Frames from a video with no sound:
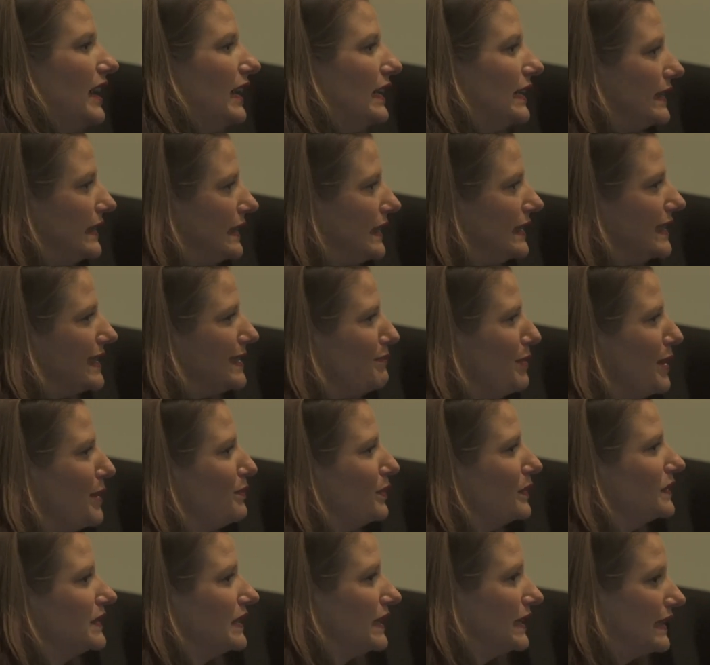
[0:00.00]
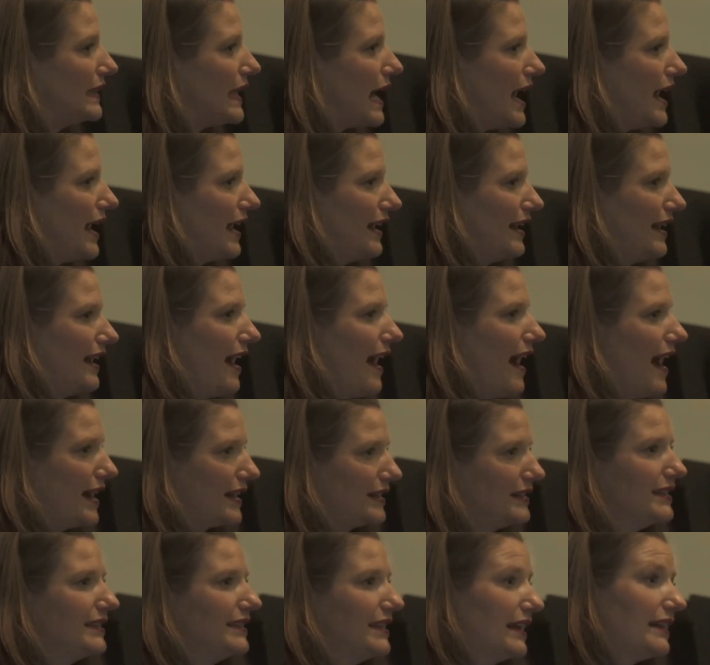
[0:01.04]
it leads people to lie
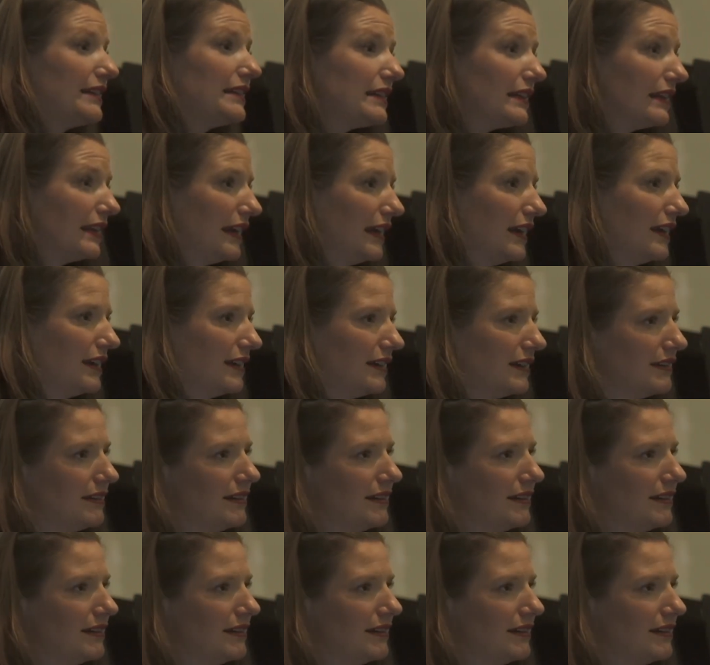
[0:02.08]
accidentally.